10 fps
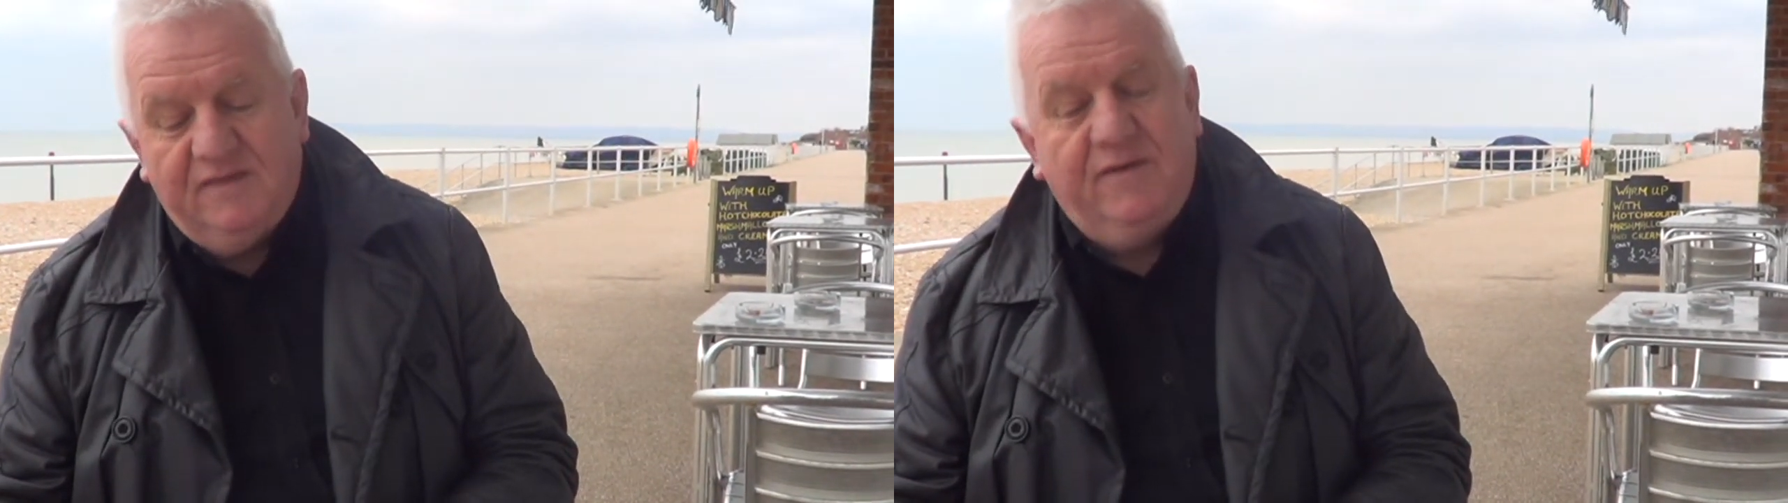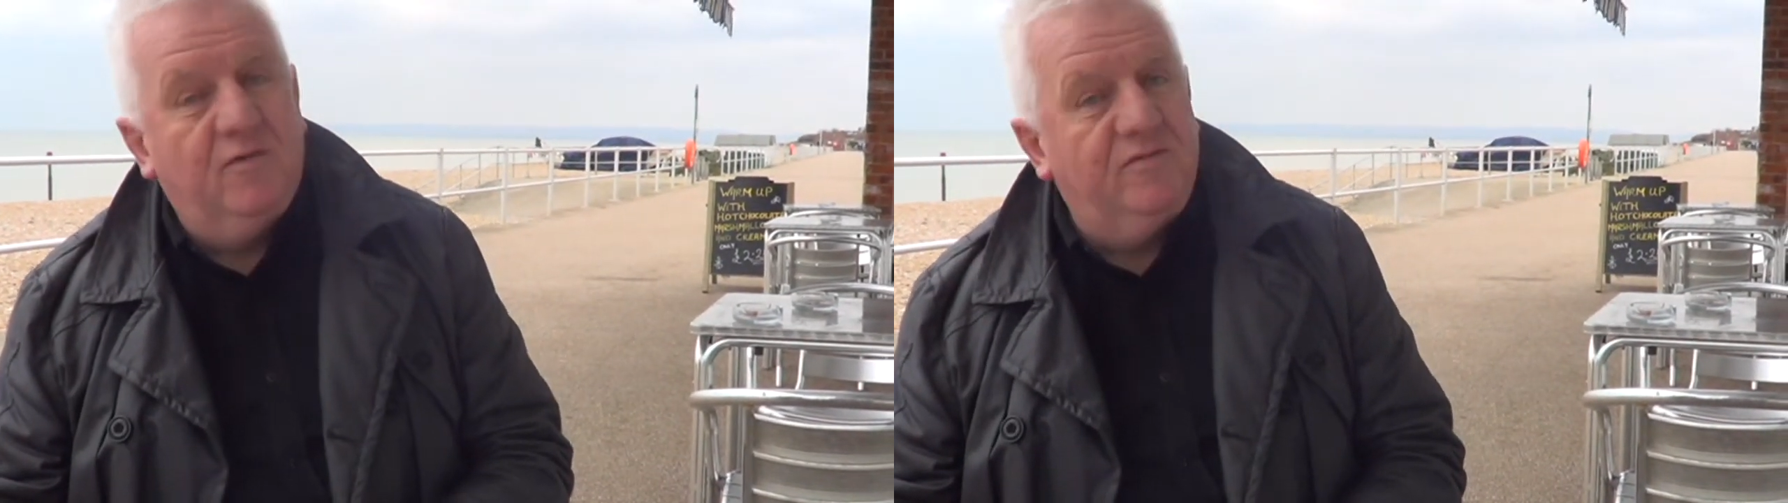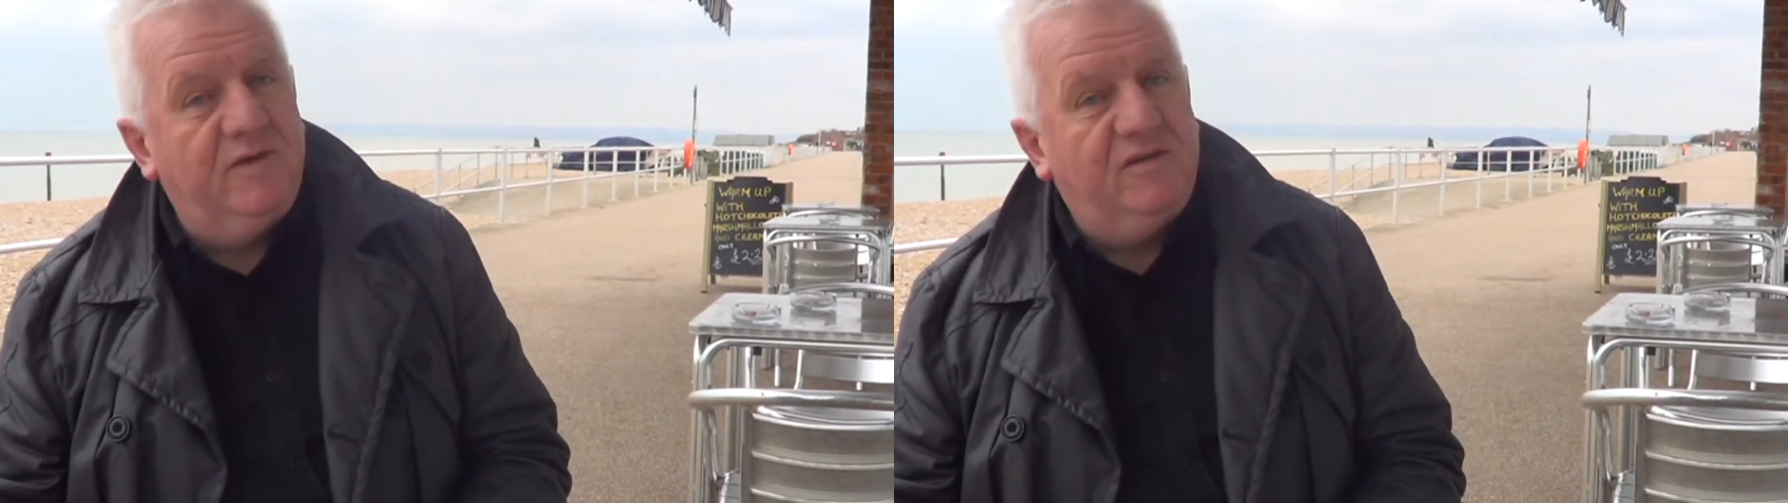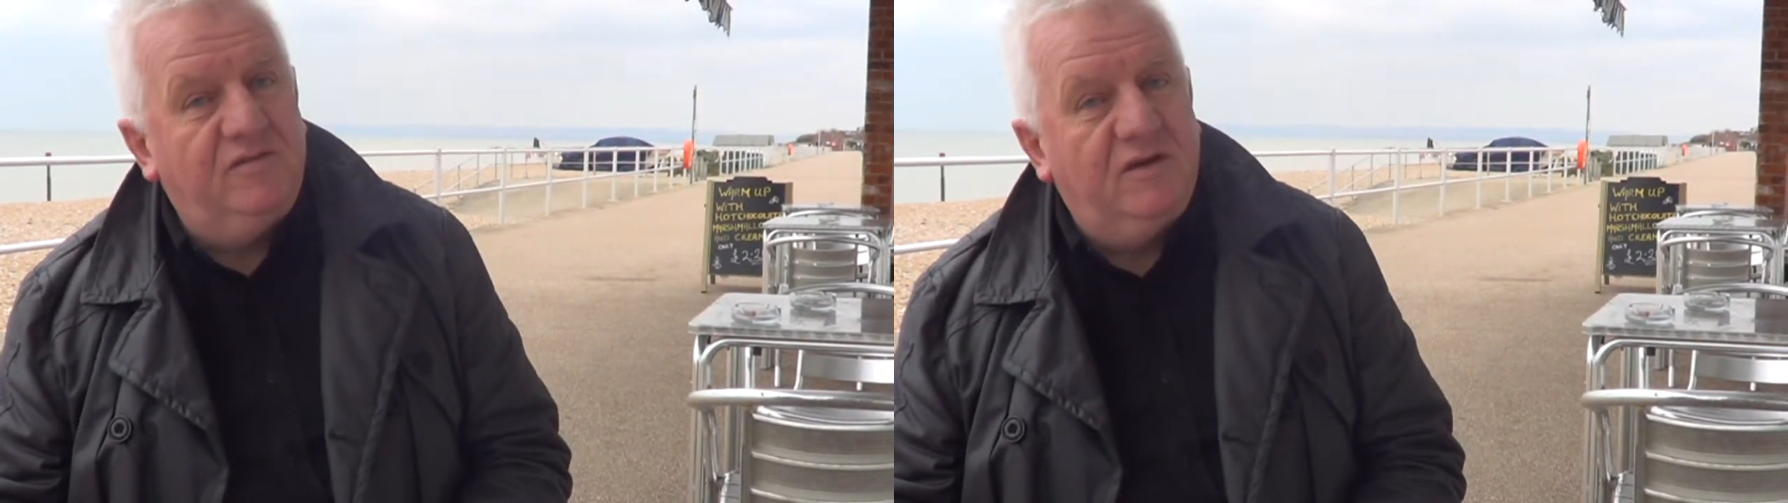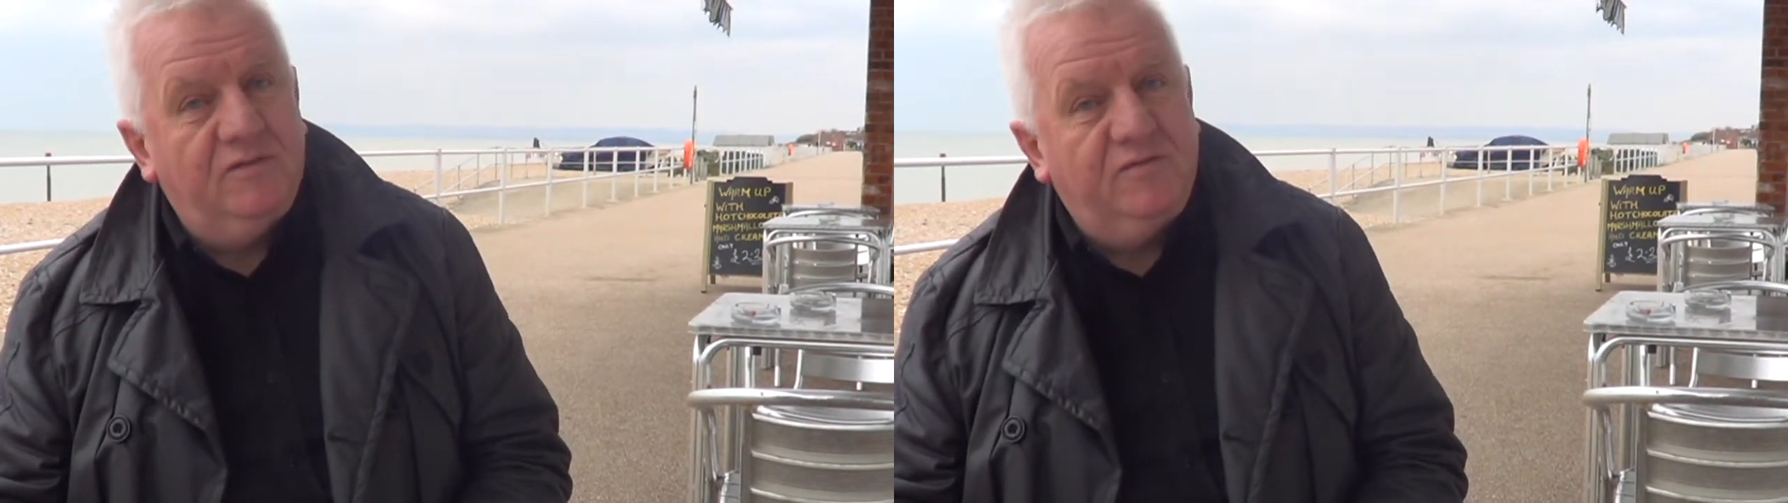if help from
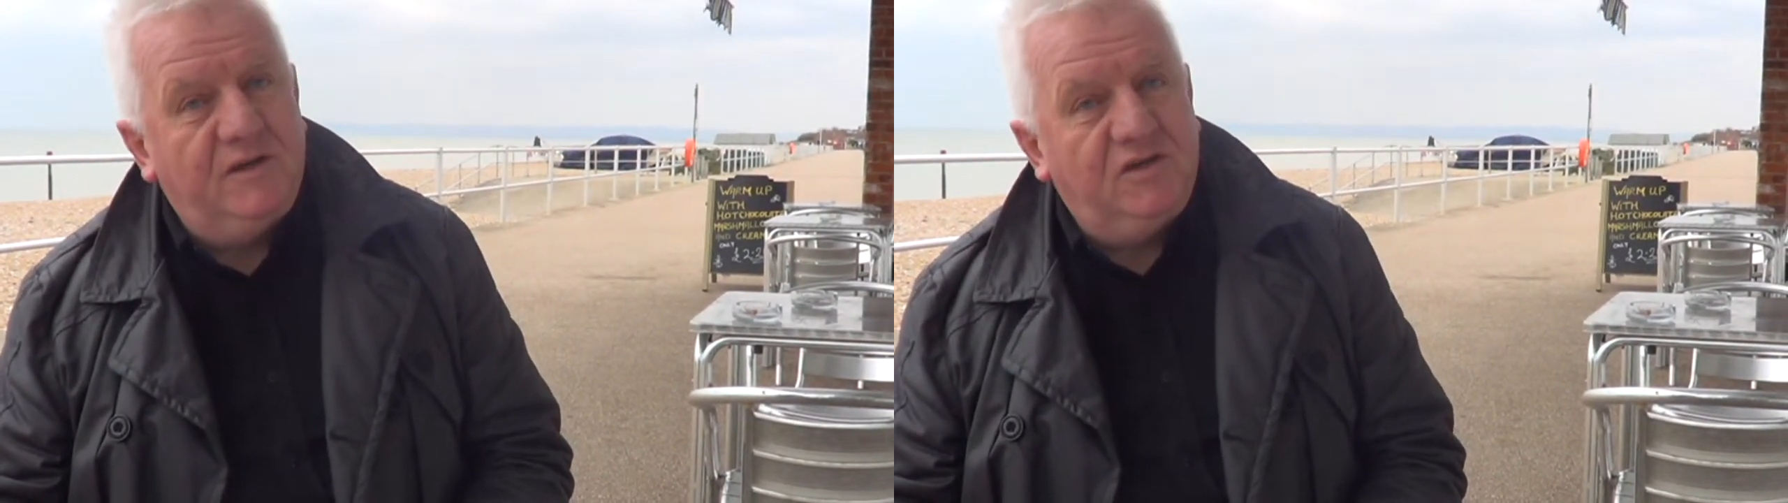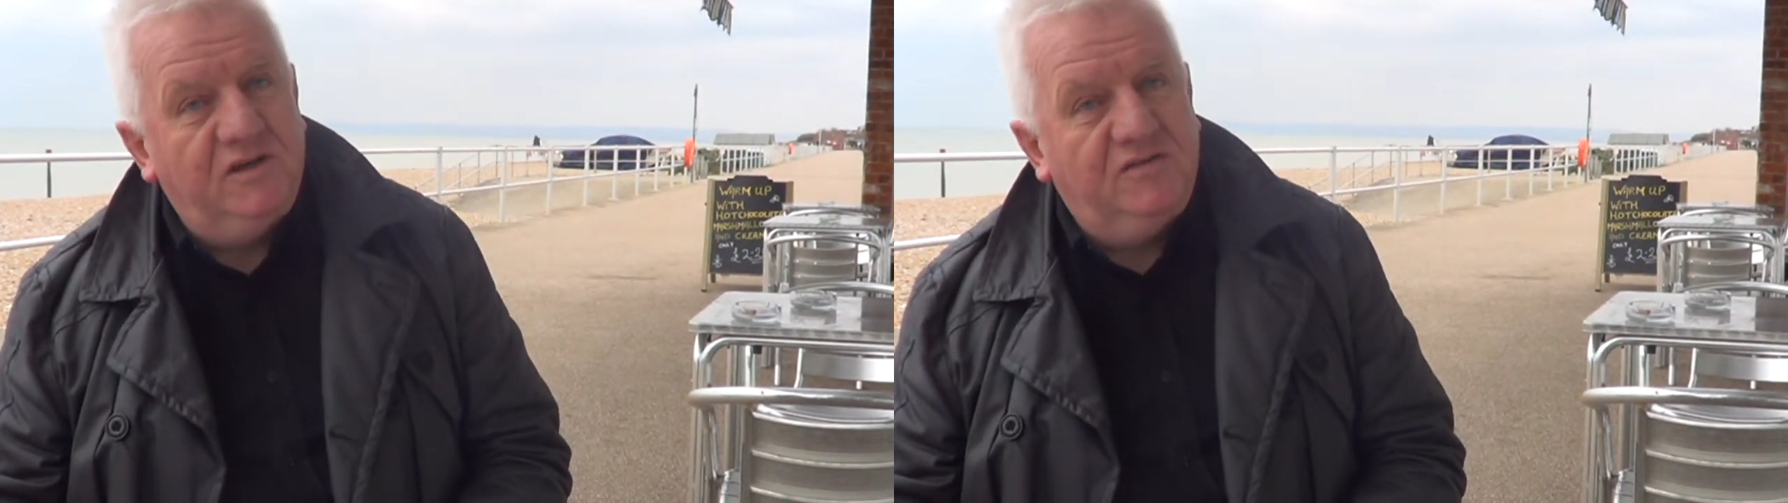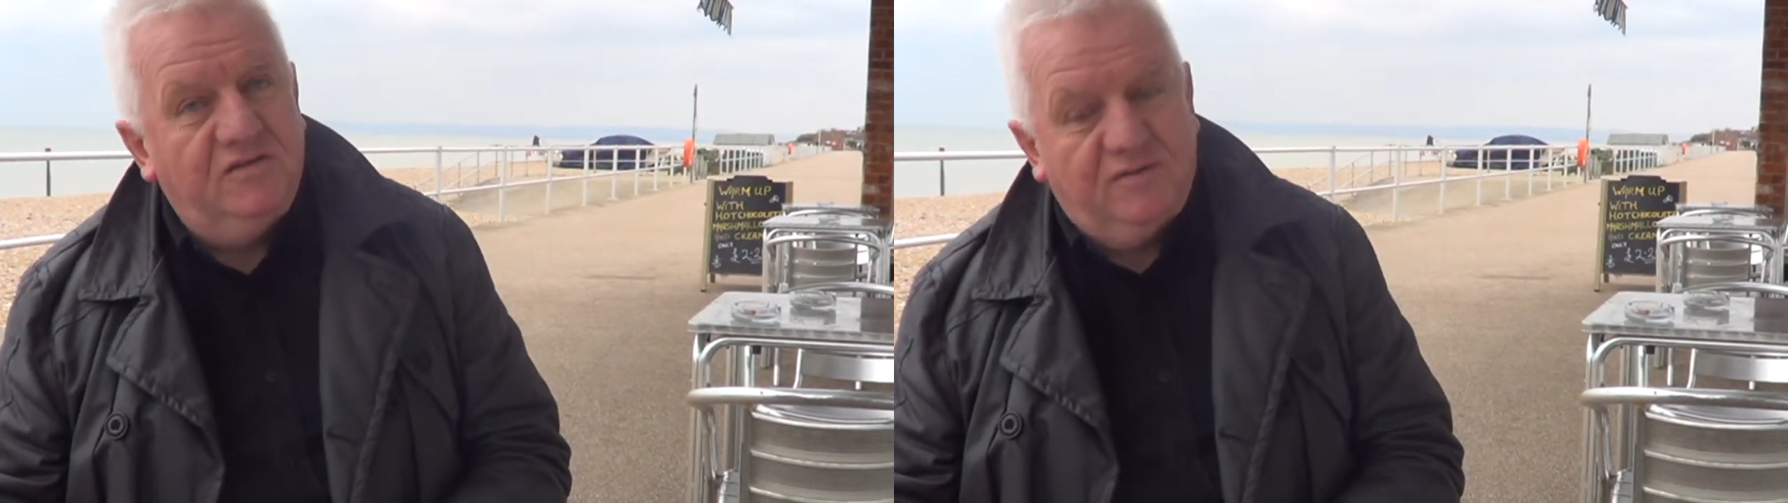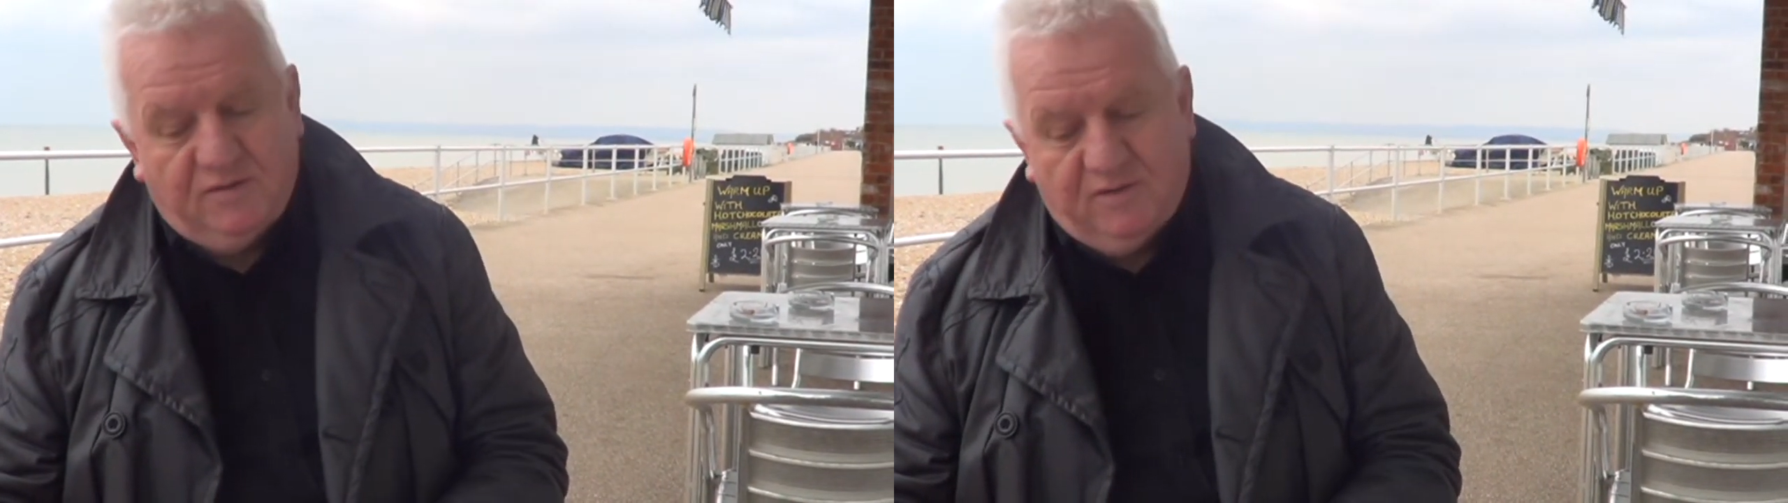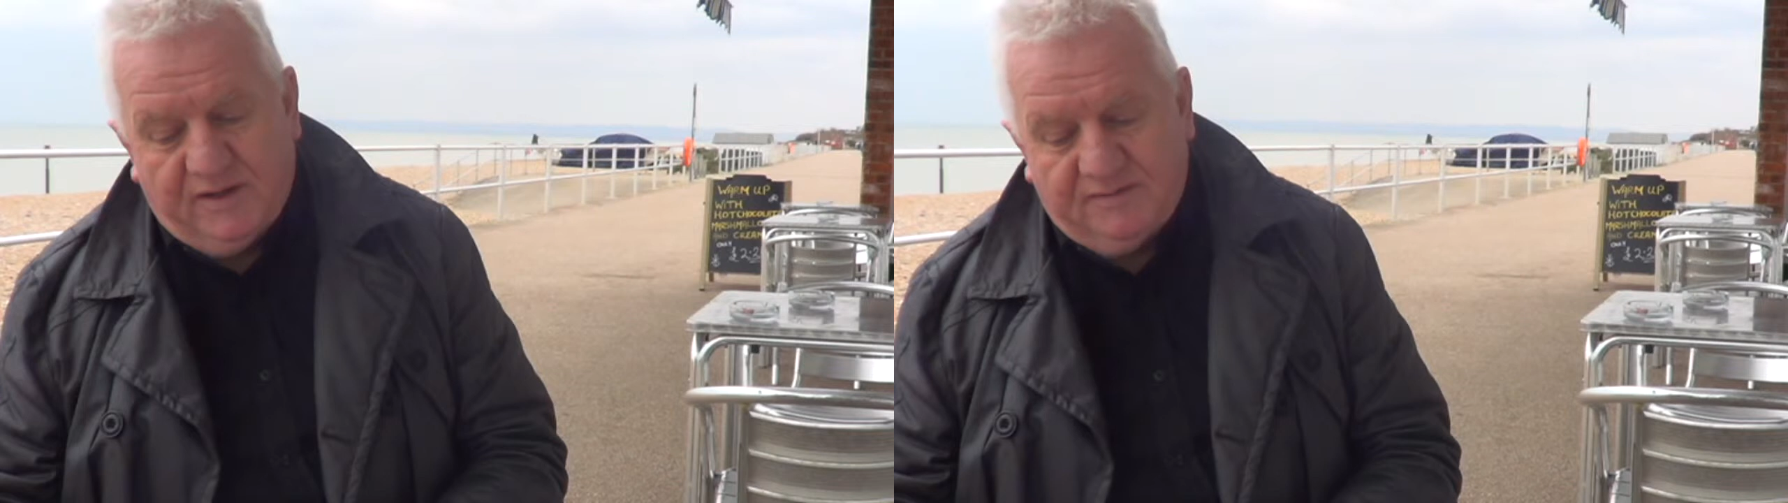external specialists is
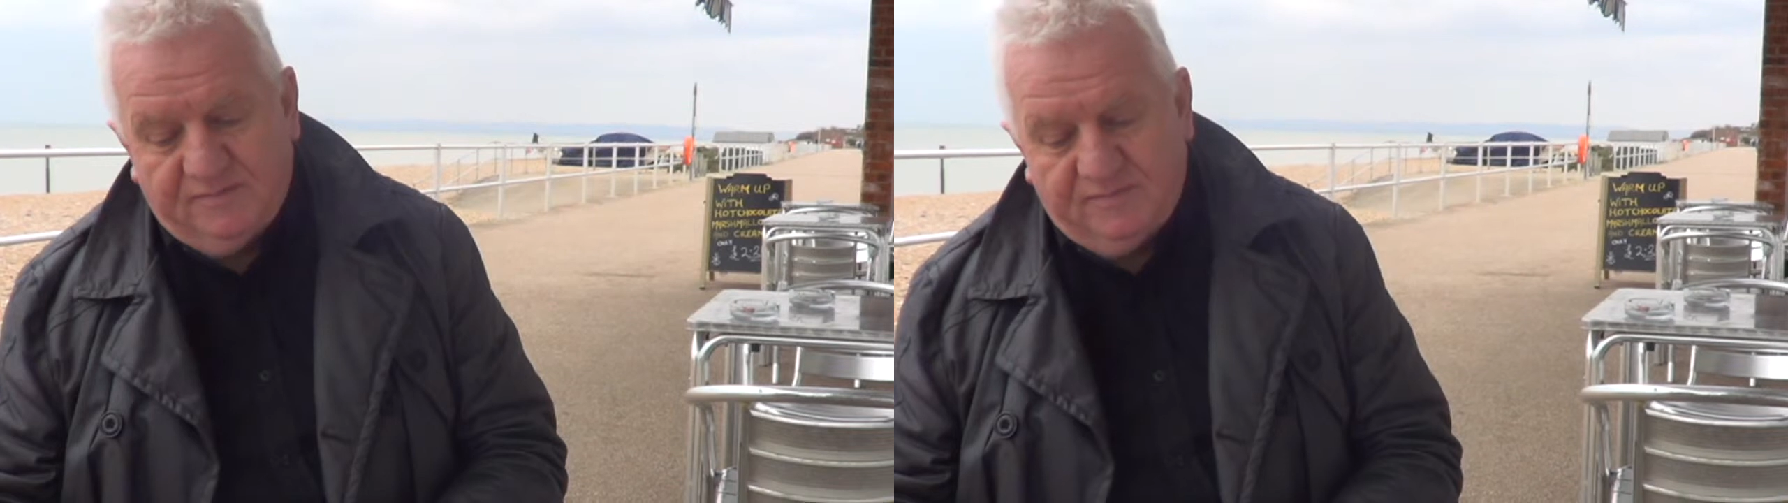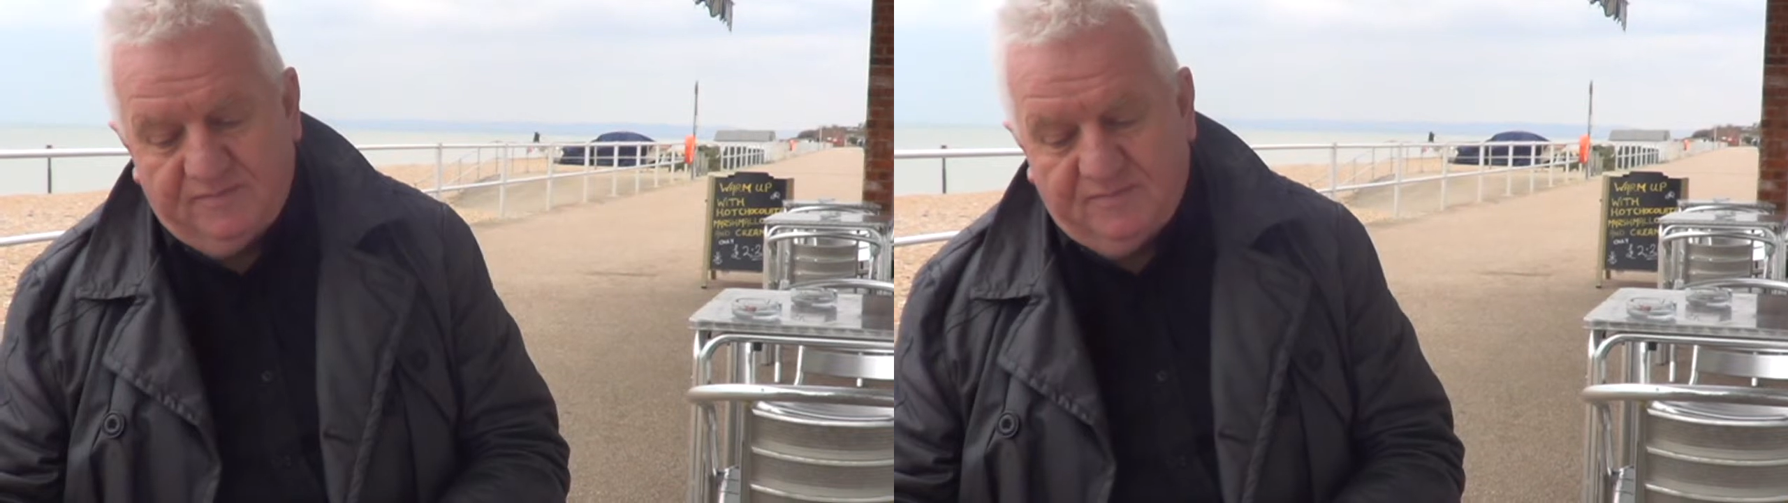required.